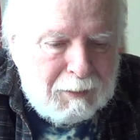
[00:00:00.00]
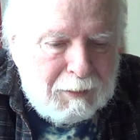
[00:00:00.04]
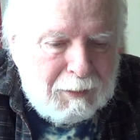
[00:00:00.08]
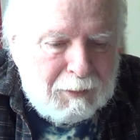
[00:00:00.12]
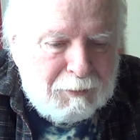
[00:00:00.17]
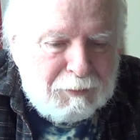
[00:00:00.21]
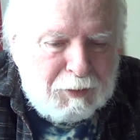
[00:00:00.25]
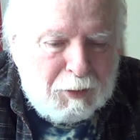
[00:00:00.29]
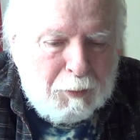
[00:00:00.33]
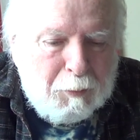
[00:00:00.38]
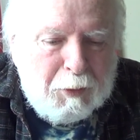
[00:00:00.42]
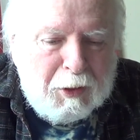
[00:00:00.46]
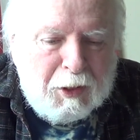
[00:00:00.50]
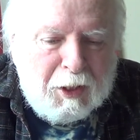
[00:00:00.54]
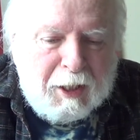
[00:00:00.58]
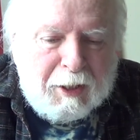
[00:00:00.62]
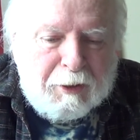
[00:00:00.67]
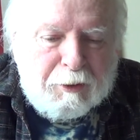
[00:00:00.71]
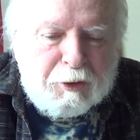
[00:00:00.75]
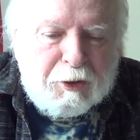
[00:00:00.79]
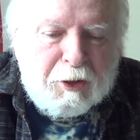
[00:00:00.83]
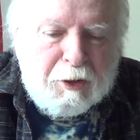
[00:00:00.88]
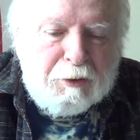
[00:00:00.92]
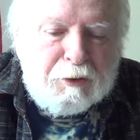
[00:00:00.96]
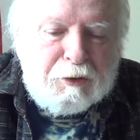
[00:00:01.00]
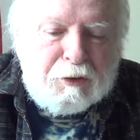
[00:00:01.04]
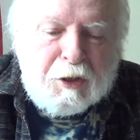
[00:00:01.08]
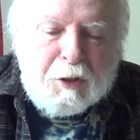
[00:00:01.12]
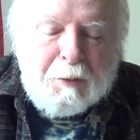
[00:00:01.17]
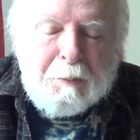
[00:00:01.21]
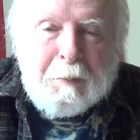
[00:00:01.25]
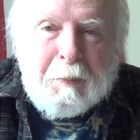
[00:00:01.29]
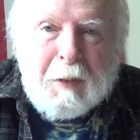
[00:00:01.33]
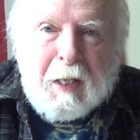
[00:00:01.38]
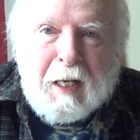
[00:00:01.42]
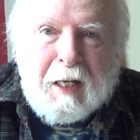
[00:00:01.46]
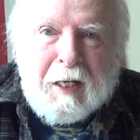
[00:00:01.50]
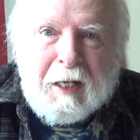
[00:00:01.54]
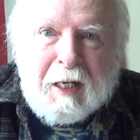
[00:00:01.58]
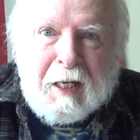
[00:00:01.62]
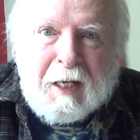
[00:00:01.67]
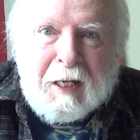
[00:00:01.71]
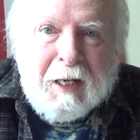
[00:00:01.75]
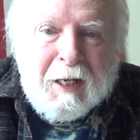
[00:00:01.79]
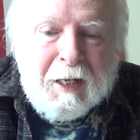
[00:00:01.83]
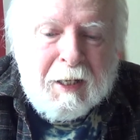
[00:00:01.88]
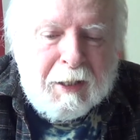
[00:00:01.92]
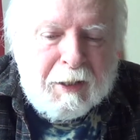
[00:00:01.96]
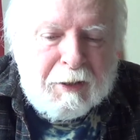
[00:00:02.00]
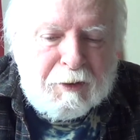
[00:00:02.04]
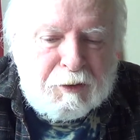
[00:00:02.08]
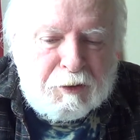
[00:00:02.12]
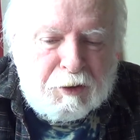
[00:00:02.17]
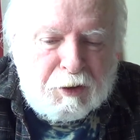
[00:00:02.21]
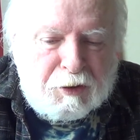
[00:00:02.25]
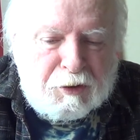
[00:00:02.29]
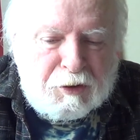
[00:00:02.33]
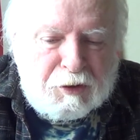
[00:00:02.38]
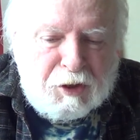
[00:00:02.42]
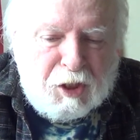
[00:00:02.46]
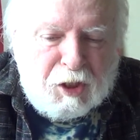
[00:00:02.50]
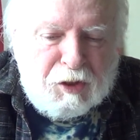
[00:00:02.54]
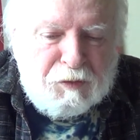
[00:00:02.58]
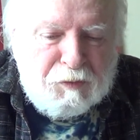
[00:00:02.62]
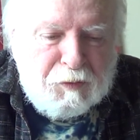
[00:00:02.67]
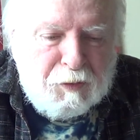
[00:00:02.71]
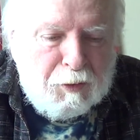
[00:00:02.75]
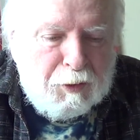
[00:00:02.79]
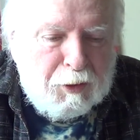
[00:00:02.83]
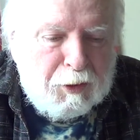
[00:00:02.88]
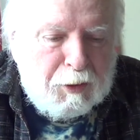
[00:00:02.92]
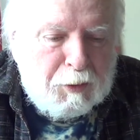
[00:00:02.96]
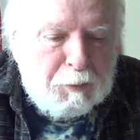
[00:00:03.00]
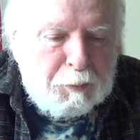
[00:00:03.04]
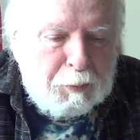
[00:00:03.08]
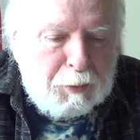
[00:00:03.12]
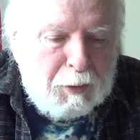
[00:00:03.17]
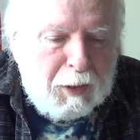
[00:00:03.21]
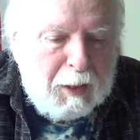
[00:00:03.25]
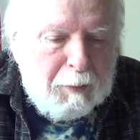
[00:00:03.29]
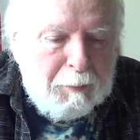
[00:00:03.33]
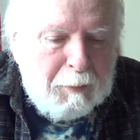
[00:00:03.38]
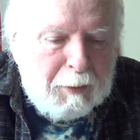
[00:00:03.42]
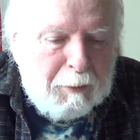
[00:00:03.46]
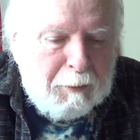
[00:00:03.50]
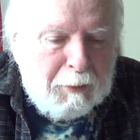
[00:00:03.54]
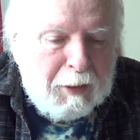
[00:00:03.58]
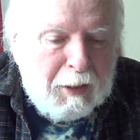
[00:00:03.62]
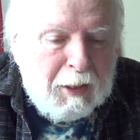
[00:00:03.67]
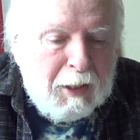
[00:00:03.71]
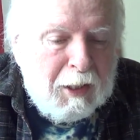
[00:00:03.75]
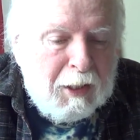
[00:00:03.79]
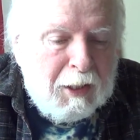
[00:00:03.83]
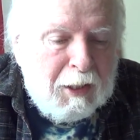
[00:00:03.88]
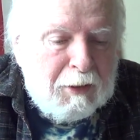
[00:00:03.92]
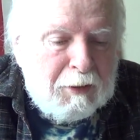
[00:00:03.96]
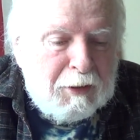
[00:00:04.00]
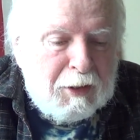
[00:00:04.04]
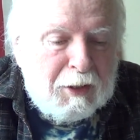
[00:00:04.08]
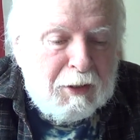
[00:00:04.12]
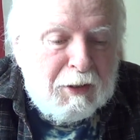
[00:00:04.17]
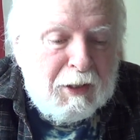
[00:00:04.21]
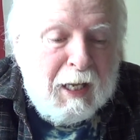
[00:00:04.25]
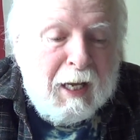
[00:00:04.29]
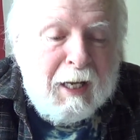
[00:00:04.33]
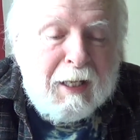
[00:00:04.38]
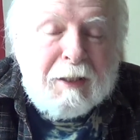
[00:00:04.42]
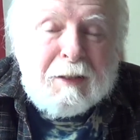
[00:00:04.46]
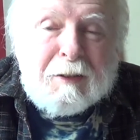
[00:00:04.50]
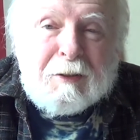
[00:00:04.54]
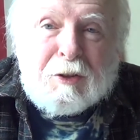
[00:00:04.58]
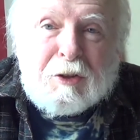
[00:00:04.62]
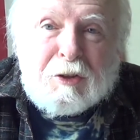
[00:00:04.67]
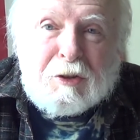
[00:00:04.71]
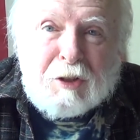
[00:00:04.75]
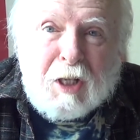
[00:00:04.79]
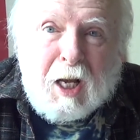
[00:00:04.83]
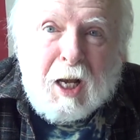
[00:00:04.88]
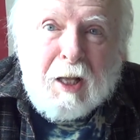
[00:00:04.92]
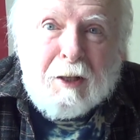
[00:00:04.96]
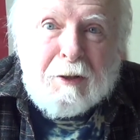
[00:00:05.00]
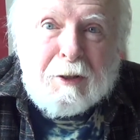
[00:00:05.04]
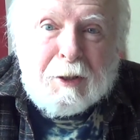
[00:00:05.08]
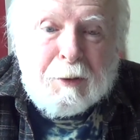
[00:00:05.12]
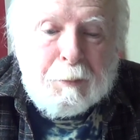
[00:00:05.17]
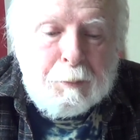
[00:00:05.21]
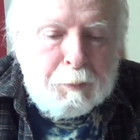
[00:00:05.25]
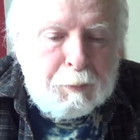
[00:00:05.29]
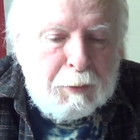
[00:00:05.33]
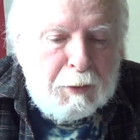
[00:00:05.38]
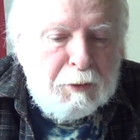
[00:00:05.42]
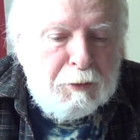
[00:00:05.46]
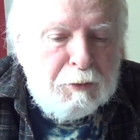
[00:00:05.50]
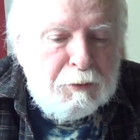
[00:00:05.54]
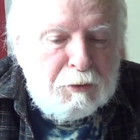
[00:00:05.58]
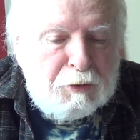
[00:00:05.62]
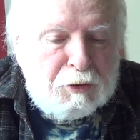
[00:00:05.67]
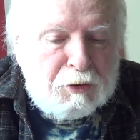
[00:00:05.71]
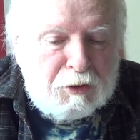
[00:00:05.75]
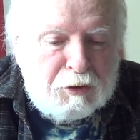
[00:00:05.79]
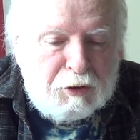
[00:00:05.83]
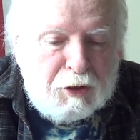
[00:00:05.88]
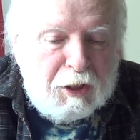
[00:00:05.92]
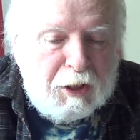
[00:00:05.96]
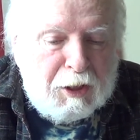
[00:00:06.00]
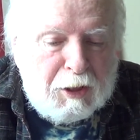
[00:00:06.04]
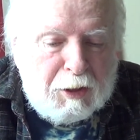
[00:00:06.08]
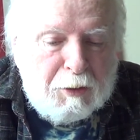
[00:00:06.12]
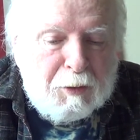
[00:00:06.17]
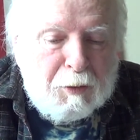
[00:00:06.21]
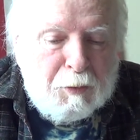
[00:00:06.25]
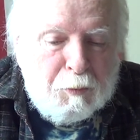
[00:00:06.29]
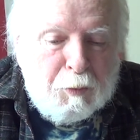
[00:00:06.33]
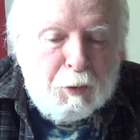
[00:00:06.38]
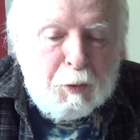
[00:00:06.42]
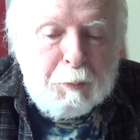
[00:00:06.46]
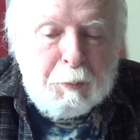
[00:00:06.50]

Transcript: If someone like Chelsea Manning is successful in the primary, then that solid blue seat will